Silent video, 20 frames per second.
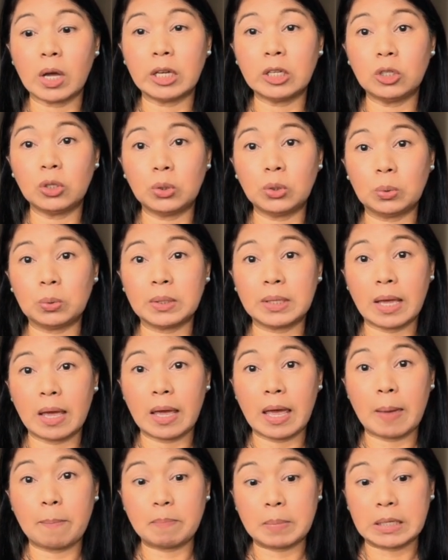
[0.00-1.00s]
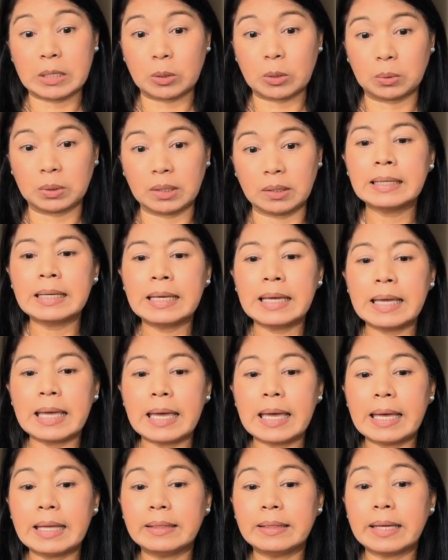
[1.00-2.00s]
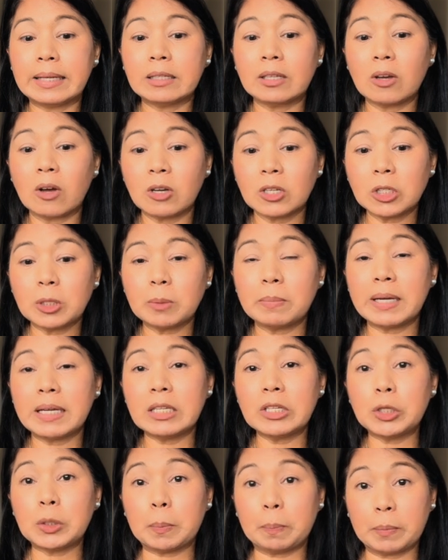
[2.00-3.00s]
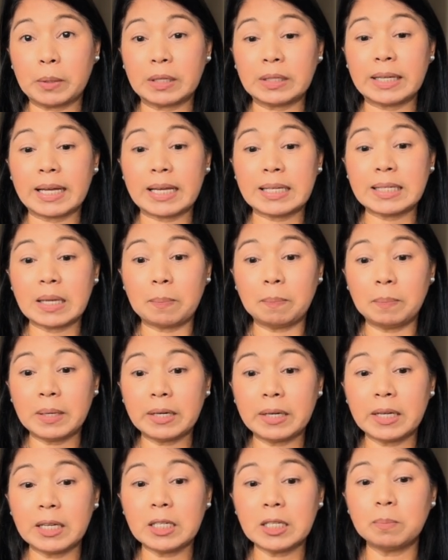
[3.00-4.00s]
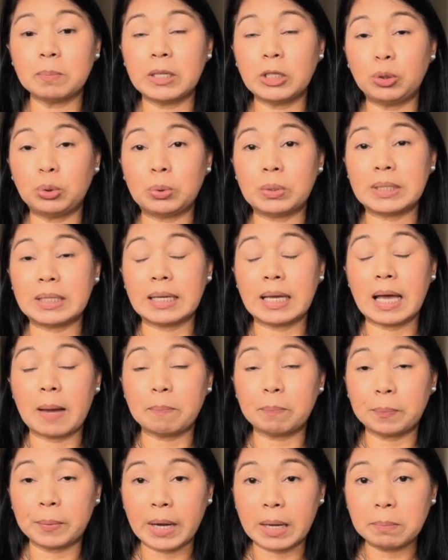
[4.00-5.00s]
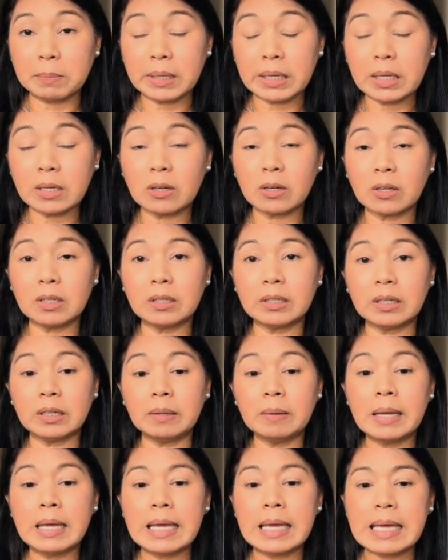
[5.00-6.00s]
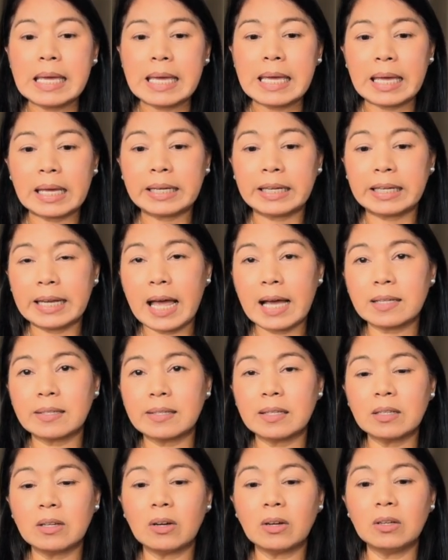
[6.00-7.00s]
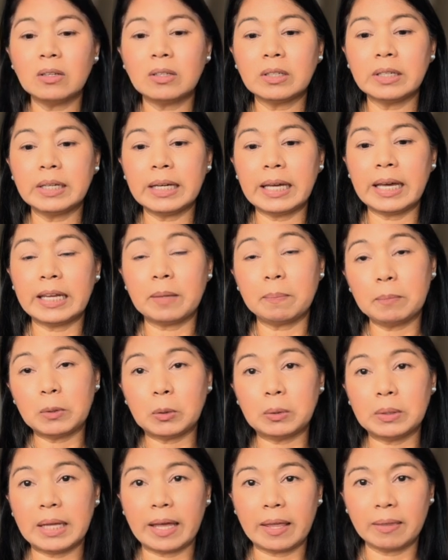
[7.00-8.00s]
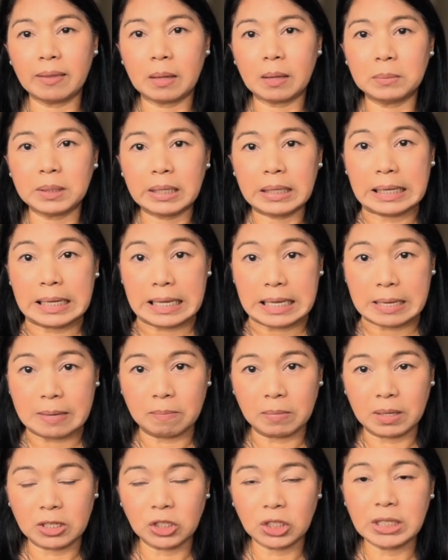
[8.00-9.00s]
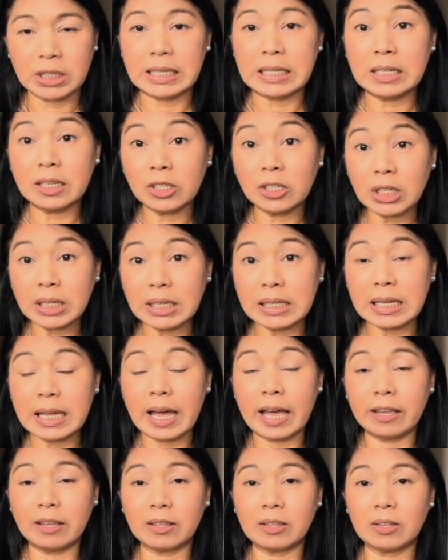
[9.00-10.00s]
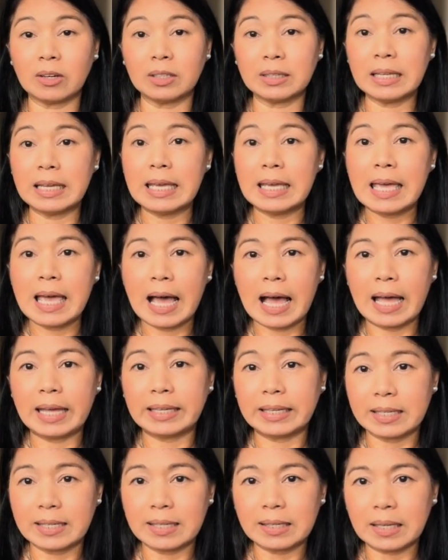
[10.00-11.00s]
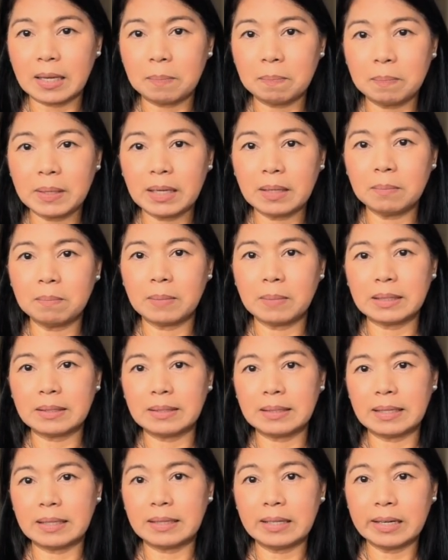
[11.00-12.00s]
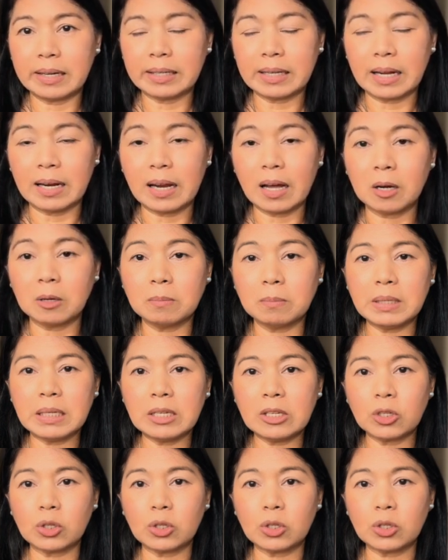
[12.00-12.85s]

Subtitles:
I choose episodic. And then customize your podcast appearance by choosing a primary color and an accent color, and uploading a thumbnail image. Initially, I thought I can skip it, but it did not allow me.